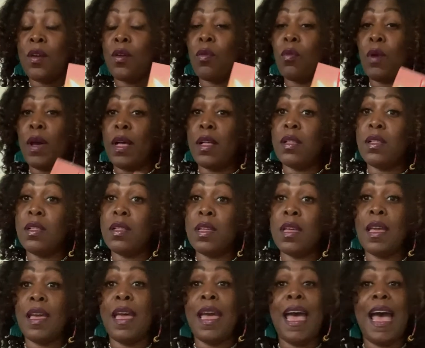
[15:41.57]
Well,
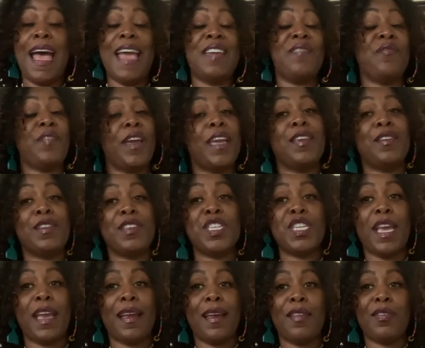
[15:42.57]
I invite you to
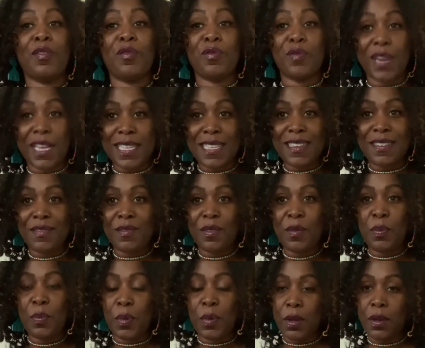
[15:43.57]
check out the rest of the
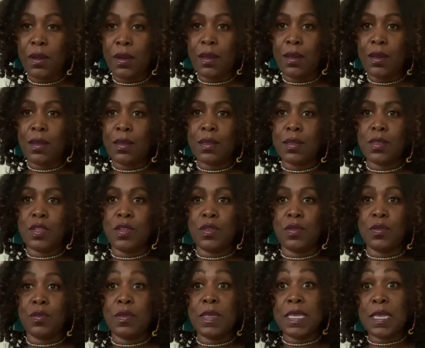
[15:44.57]
book
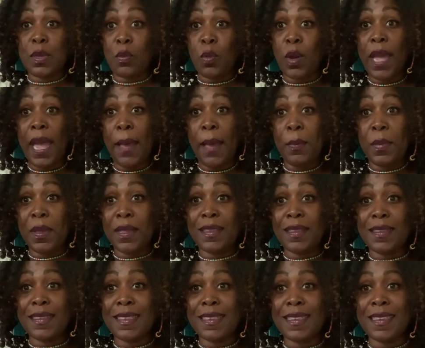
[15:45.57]
to see what
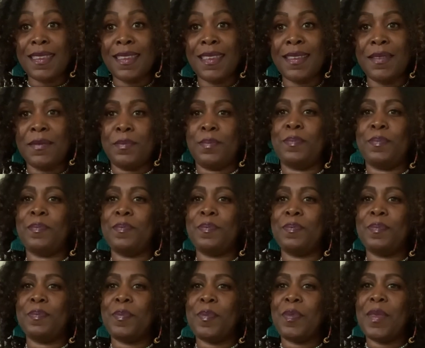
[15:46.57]
happens.
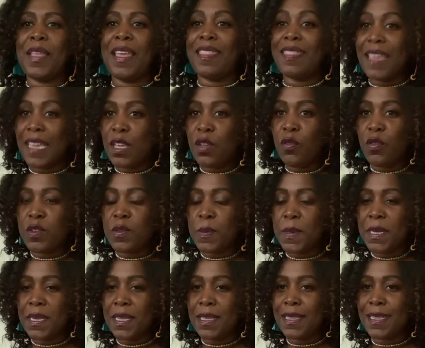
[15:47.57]
Thank you for
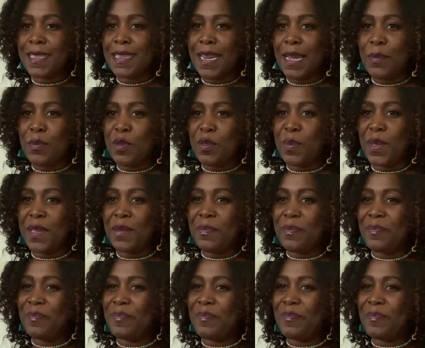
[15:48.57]
spending this time with me.